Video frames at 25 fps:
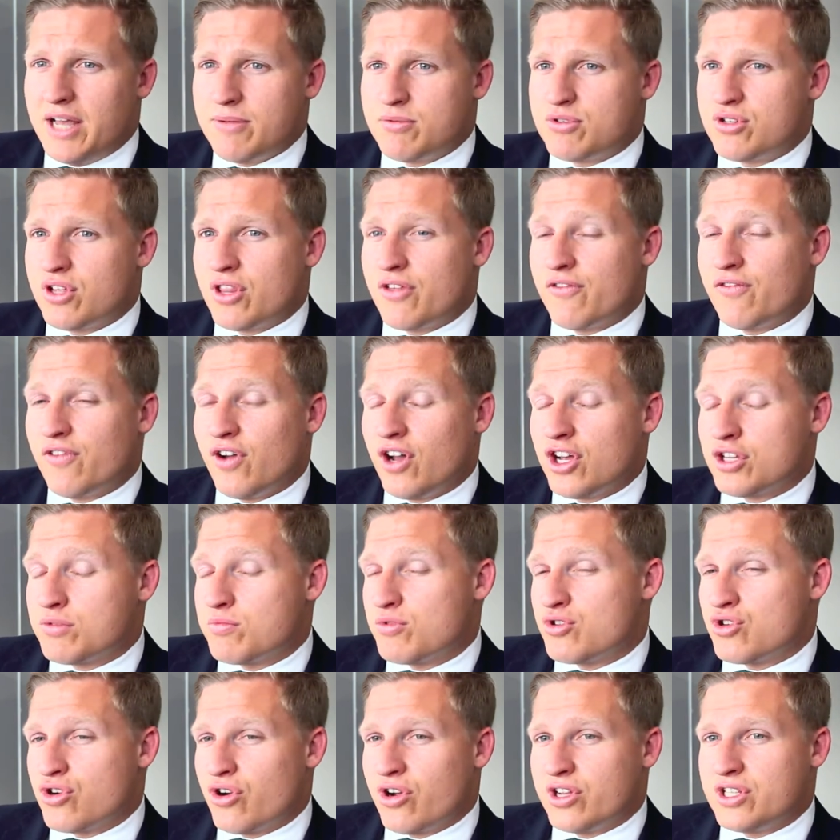so the vast
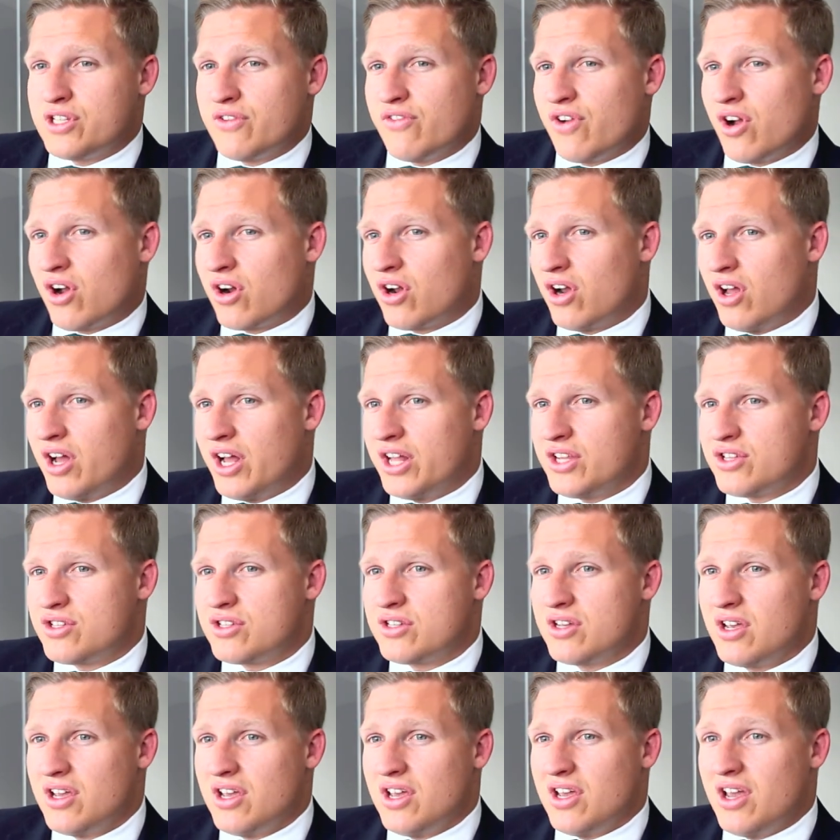majority of our
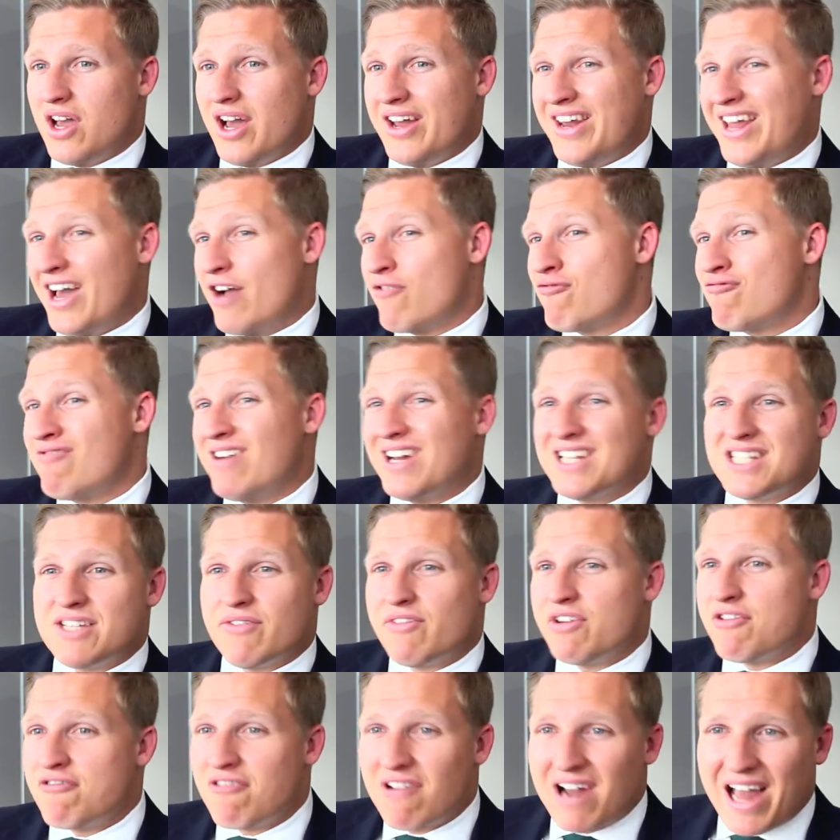clients are now
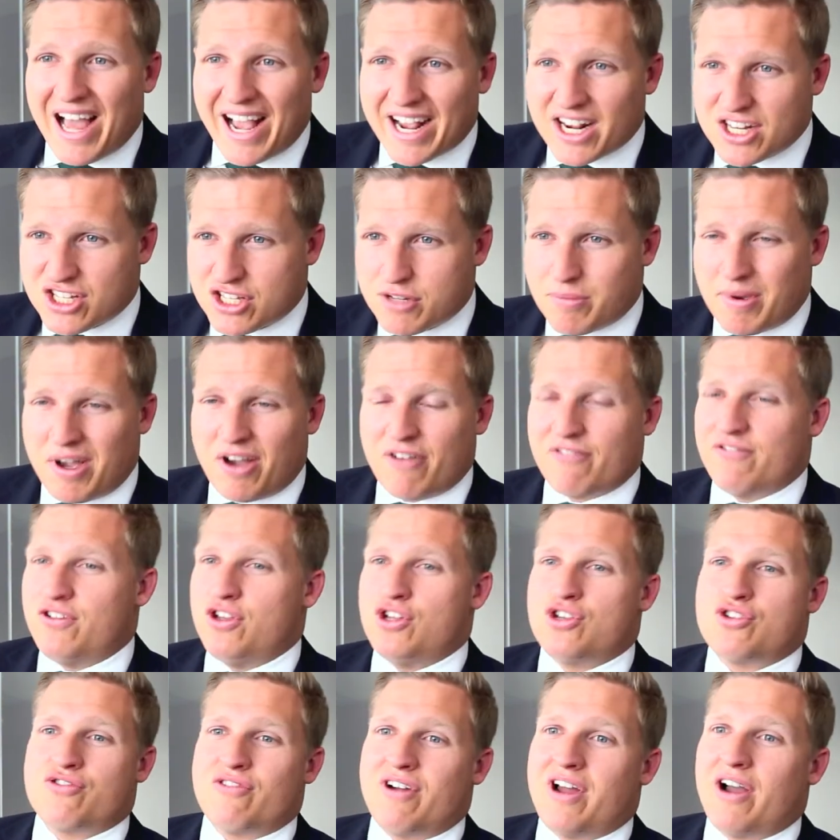relatively relaxed about
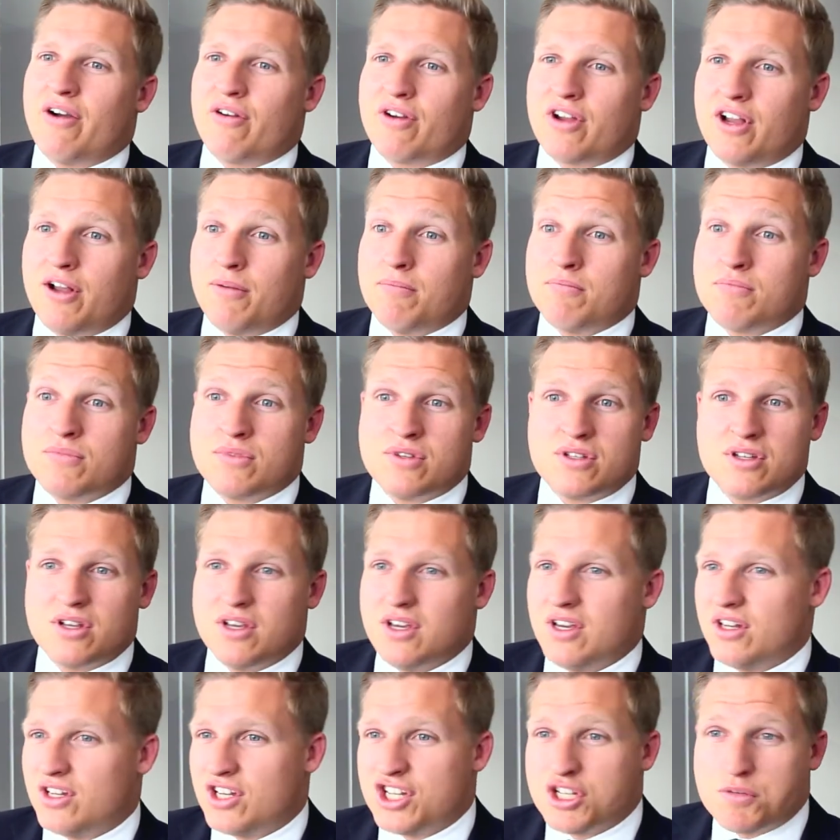future
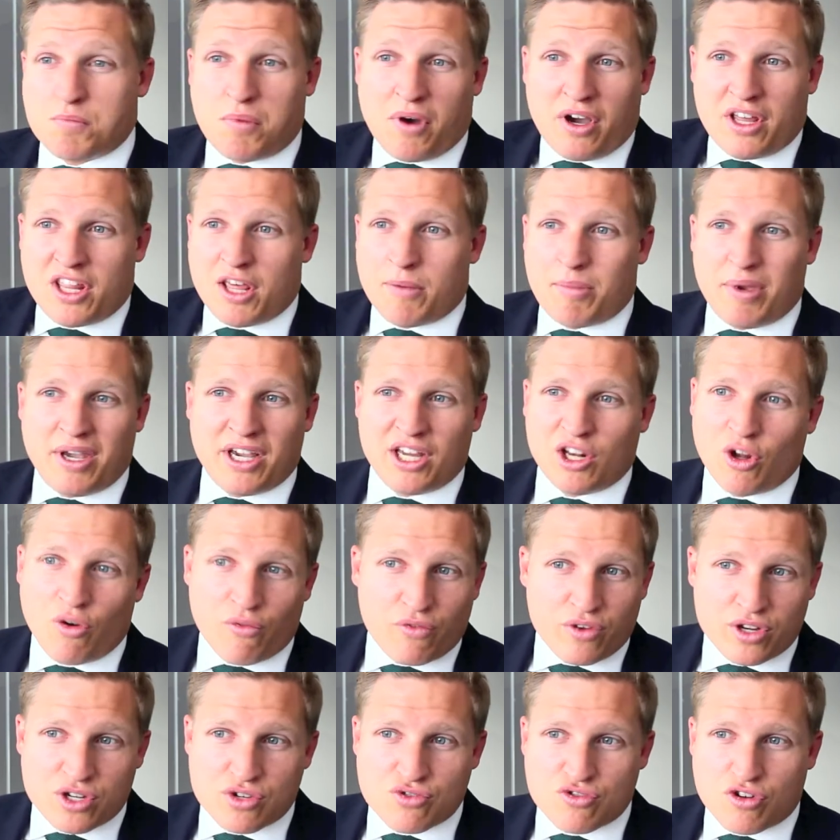outcomes, despite there being an
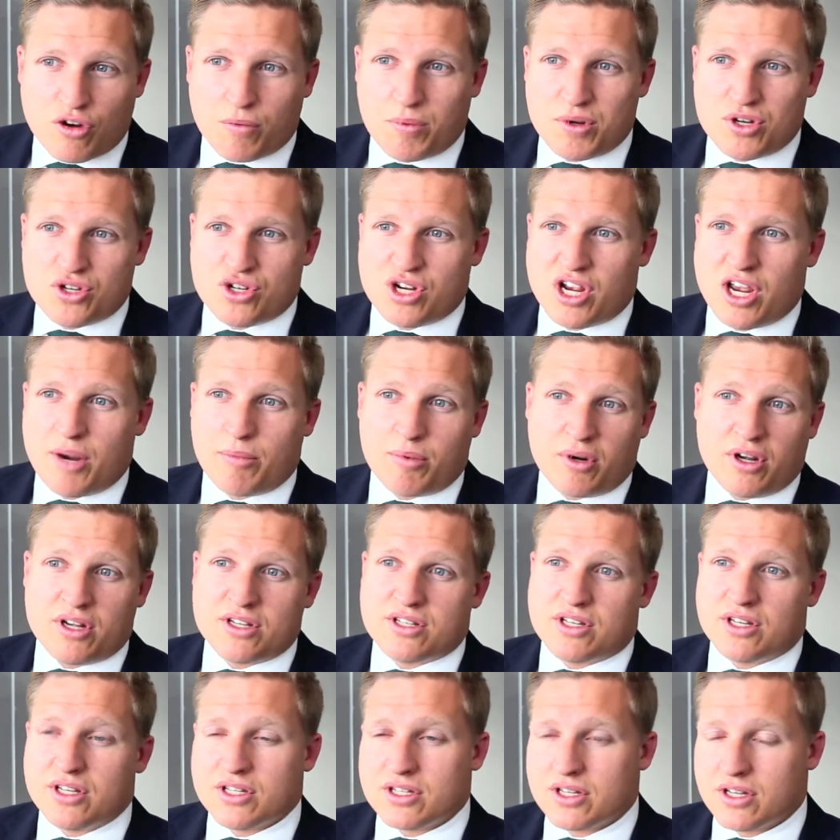obvious drop in share
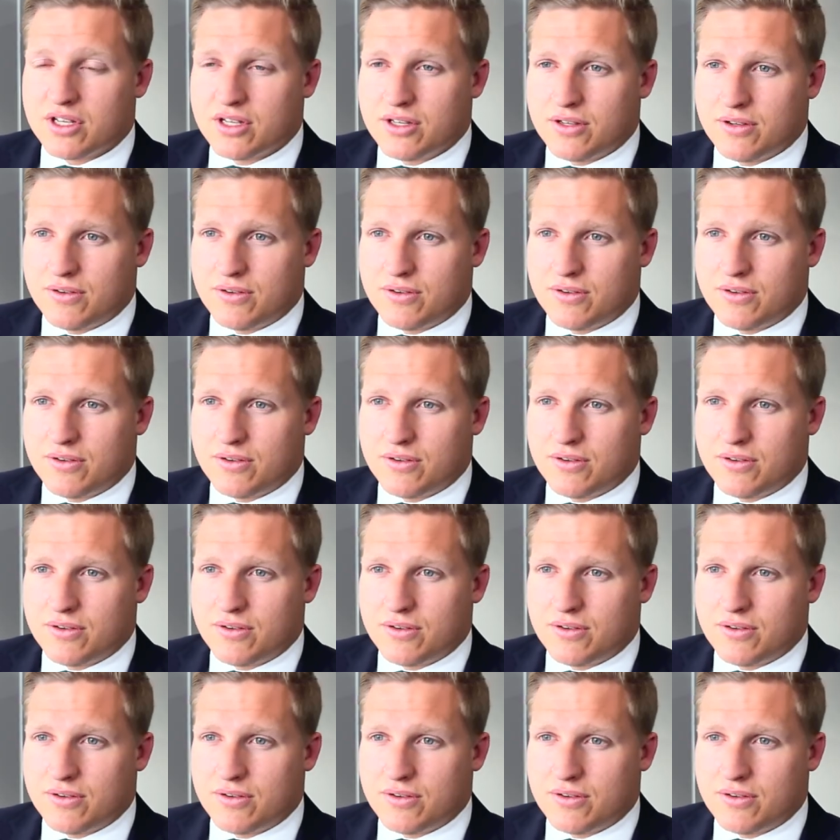prices.